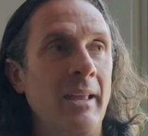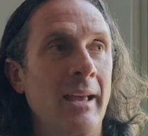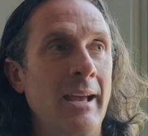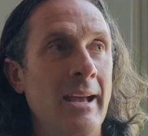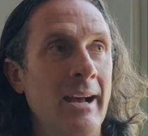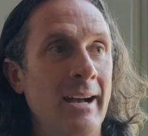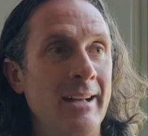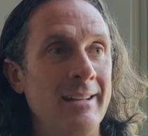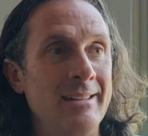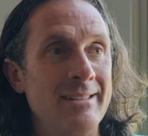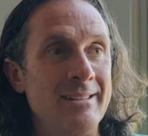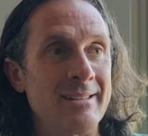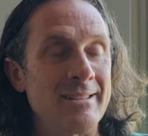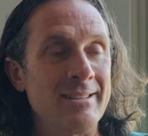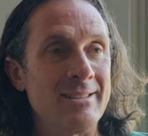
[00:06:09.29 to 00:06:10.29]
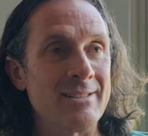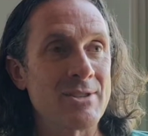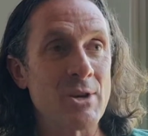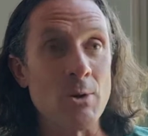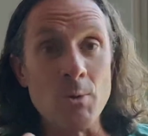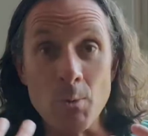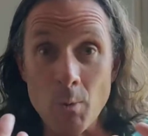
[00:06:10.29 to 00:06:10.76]
And
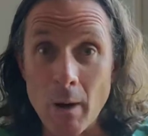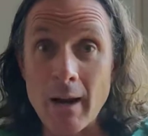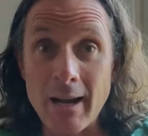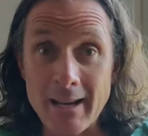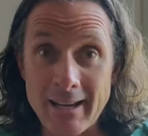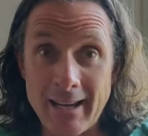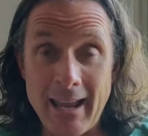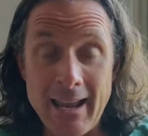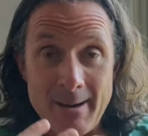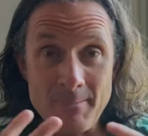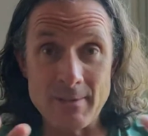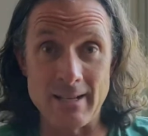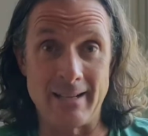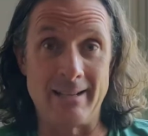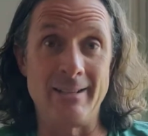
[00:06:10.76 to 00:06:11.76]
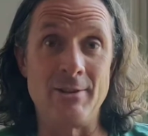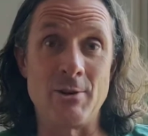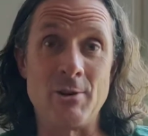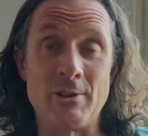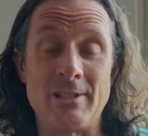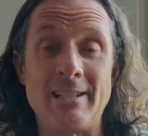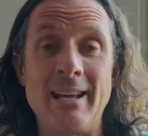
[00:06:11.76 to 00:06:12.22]
so what I came to
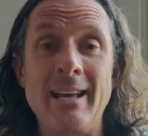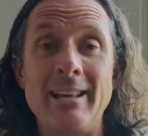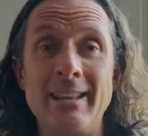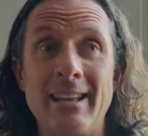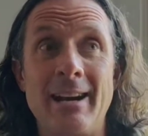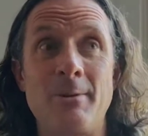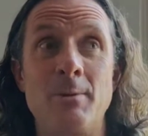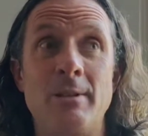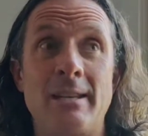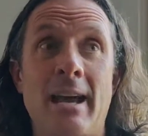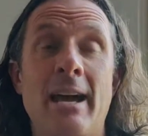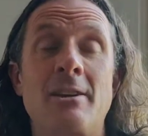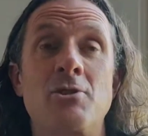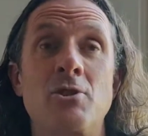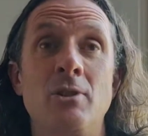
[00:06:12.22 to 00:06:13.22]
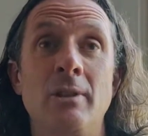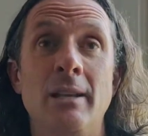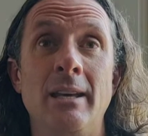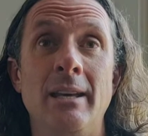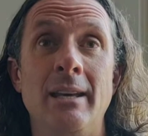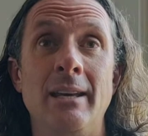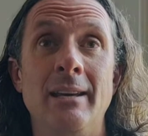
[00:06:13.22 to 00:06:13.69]
understand, that I was
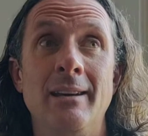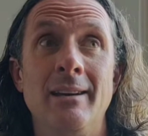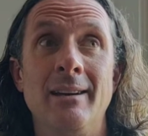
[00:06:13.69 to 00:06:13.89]
actually